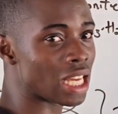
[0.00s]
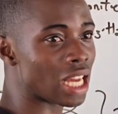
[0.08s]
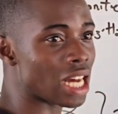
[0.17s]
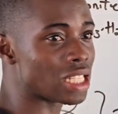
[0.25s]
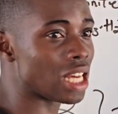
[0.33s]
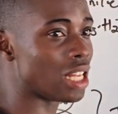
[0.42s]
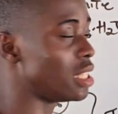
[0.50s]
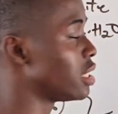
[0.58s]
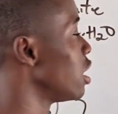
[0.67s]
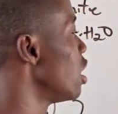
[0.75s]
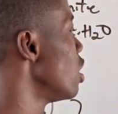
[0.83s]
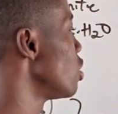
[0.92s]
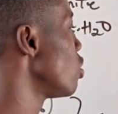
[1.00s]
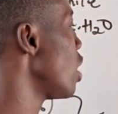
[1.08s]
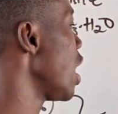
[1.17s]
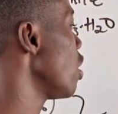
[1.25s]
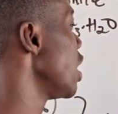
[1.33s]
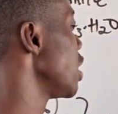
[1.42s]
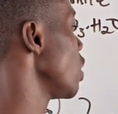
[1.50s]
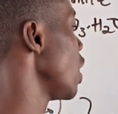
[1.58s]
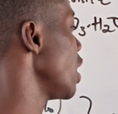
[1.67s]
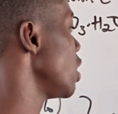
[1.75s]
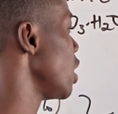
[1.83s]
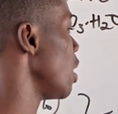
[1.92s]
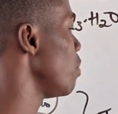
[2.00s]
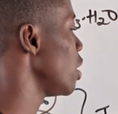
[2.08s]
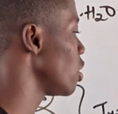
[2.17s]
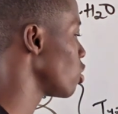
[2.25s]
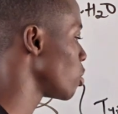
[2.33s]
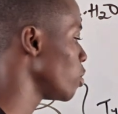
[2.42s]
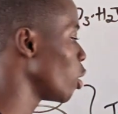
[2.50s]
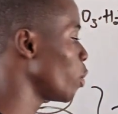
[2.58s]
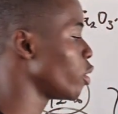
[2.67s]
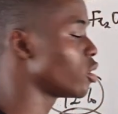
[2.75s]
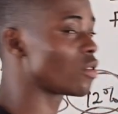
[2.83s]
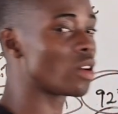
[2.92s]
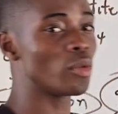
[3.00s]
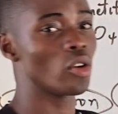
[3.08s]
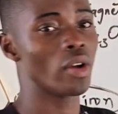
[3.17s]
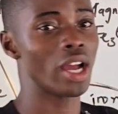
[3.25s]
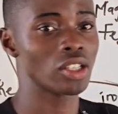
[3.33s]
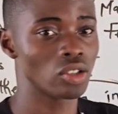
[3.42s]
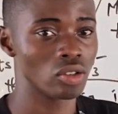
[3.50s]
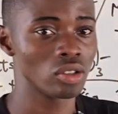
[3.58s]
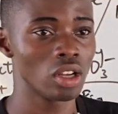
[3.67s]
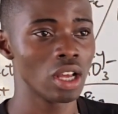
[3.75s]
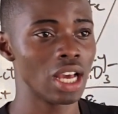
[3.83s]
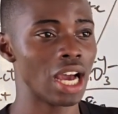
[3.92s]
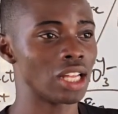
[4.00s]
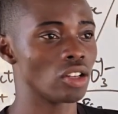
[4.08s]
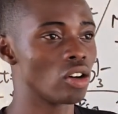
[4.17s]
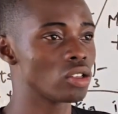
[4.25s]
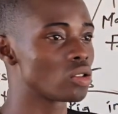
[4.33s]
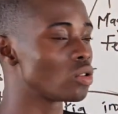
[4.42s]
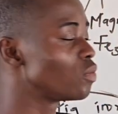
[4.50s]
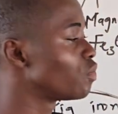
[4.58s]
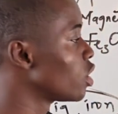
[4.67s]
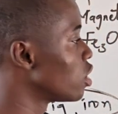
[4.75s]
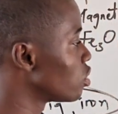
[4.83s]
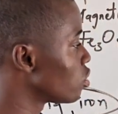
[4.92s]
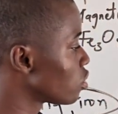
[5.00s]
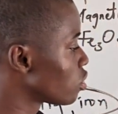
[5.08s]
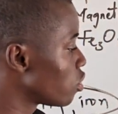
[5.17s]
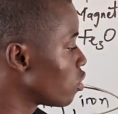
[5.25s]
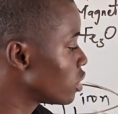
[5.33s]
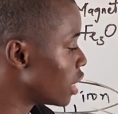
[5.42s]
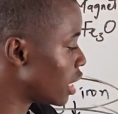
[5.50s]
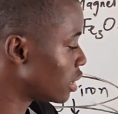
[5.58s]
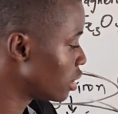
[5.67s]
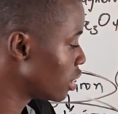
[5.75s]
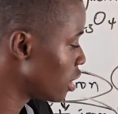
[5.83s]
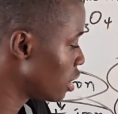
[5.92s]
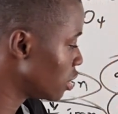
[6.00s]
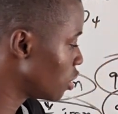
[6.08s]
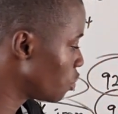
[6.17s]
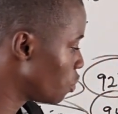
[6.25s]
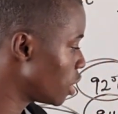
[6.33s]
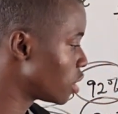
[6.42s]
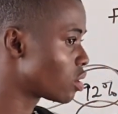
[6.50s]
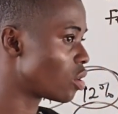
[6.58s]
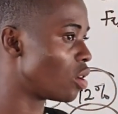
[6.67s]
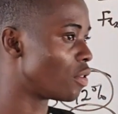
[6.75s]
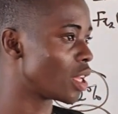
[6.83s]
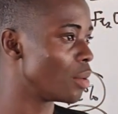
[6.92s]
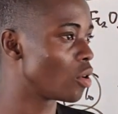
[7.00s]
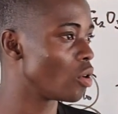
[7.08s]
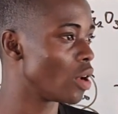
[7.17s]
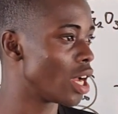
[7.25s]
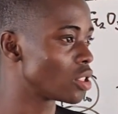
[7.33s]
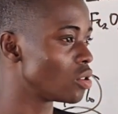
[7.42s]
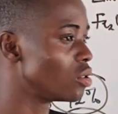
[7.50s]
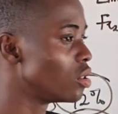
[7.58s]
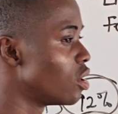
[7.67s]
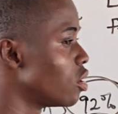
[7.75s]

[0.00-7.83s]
a catalyst. So iron actually has the ability to speed up the rate of chemical reaction and also to slow down the rate of chemical reaction.